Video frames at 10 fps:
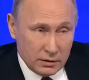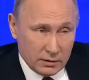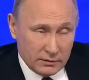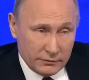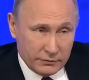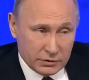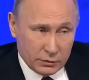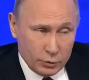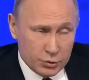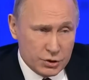reinforcement
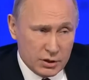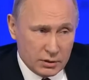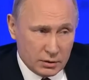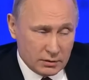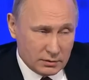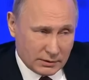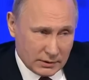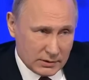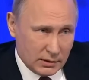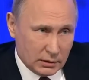of the
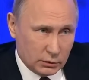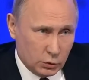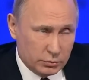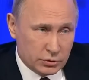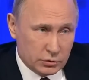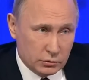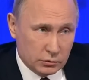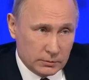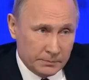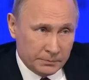nuclear triad.
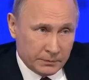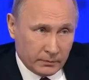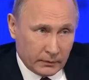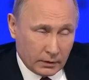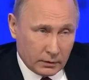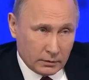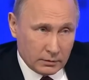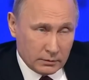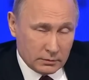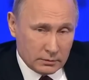And
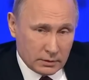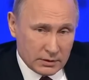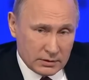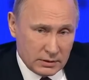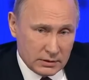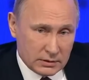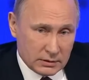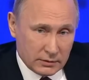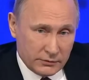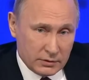
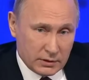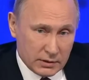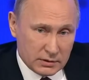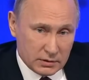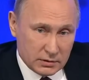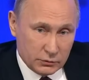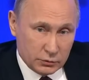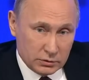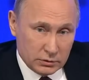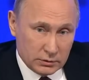in conclusion, I
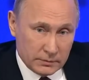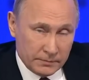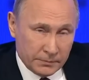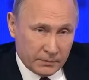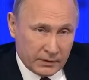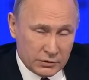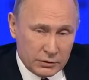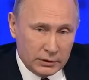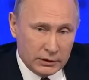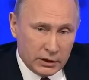mentioned that
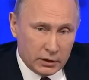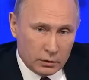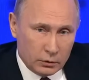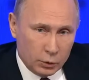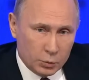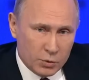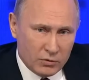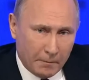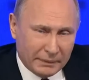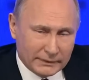today the
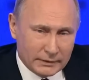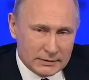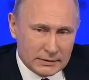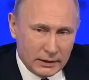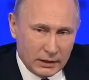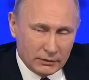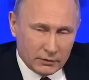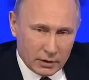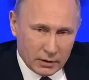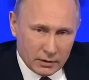Russian Federation is
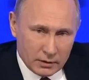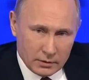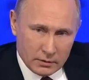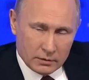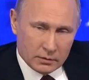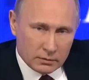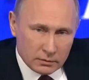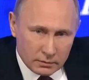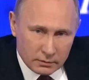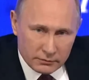stronger than
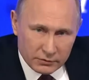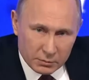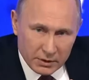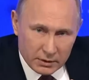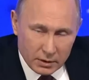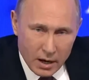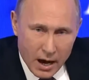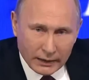any